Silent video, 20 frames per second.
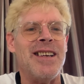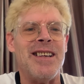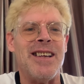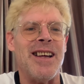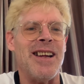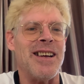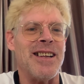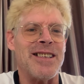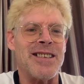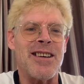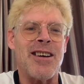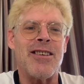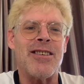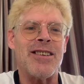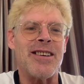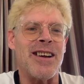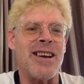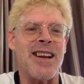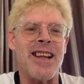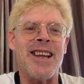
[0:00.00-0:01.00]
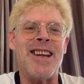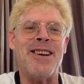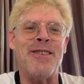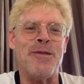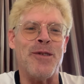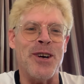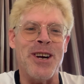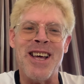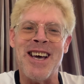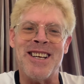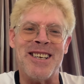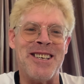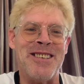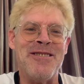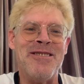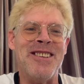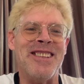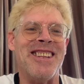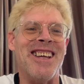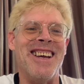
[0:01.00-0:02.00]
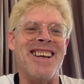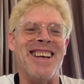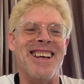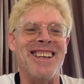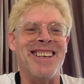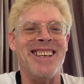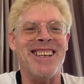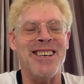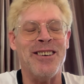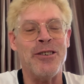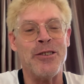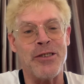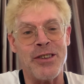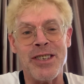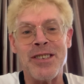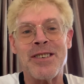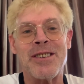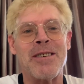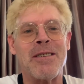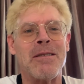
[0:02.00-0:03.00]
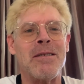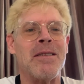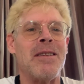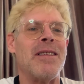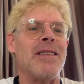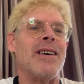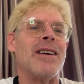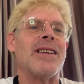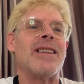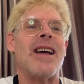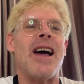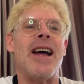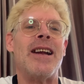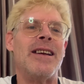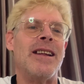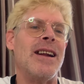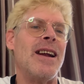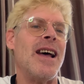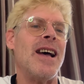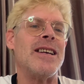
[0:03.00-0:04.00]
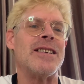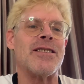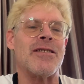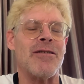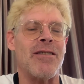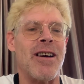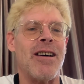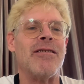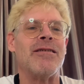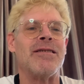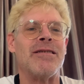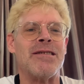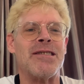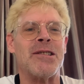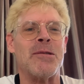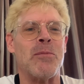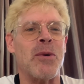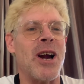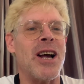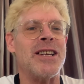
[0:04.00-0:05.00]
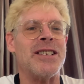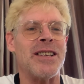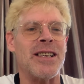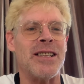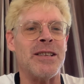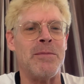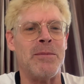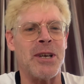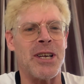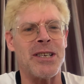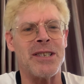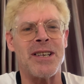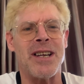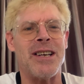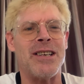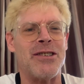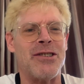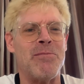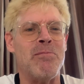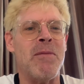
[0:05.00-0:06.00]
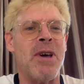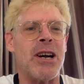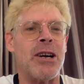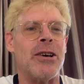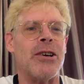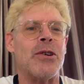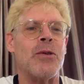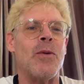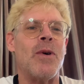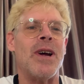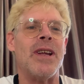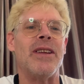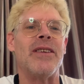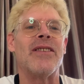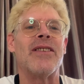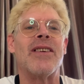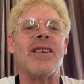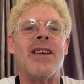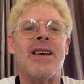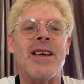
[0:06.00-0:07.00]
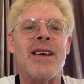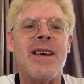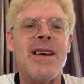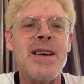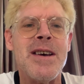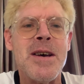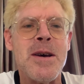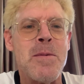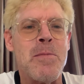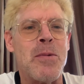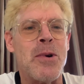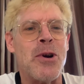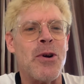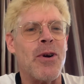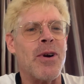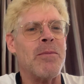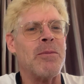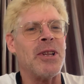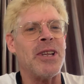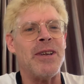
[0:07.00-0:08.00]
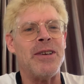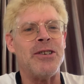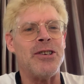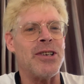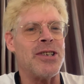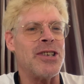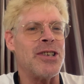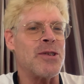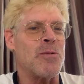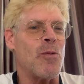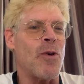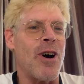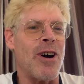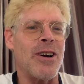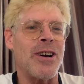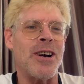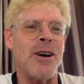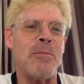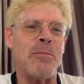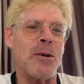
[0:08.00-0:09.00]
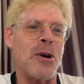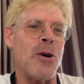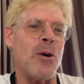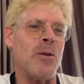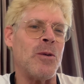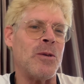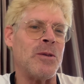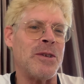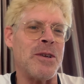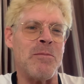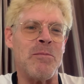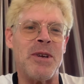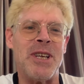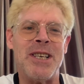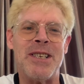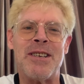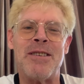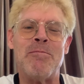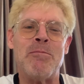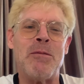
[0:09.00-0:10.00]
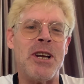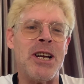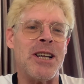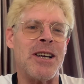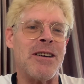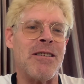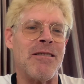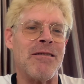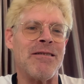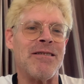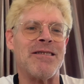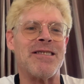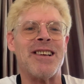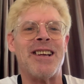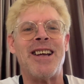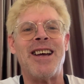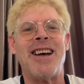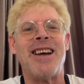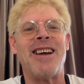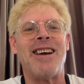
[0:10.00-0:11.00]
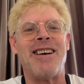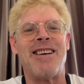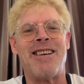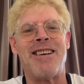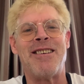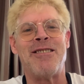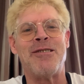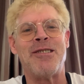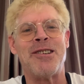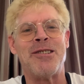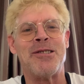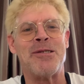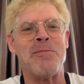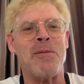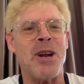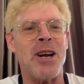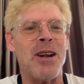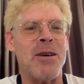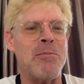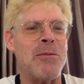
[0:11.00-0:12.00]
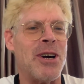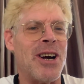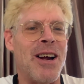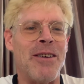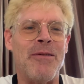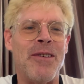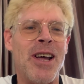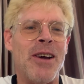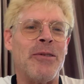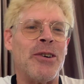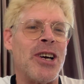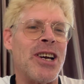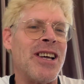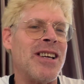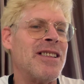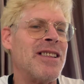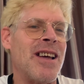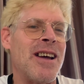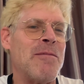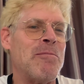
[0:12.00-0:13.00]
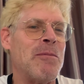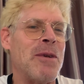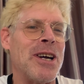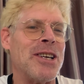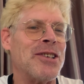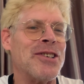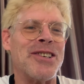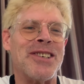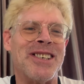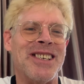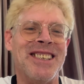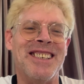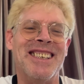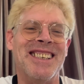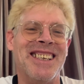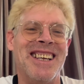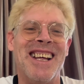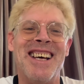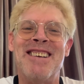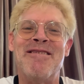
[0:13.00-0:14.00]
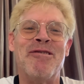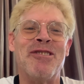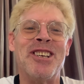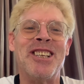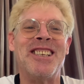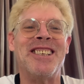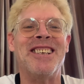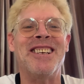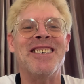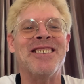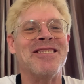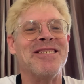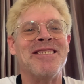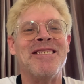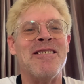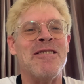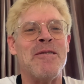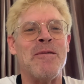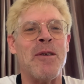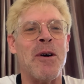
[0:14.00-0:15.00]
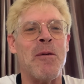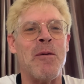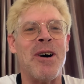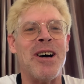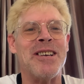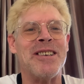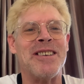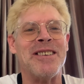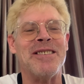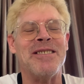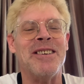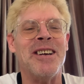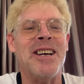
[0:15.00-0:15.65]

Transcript: And it's hard to date if you're not doing that. This girl, I did ask her out, surprisingly, because I met her twice. But normally you just walk up cold and meet a girl and say, "Hi, how you doing? Here's my number." I've never done that much. I really don't know if I want to.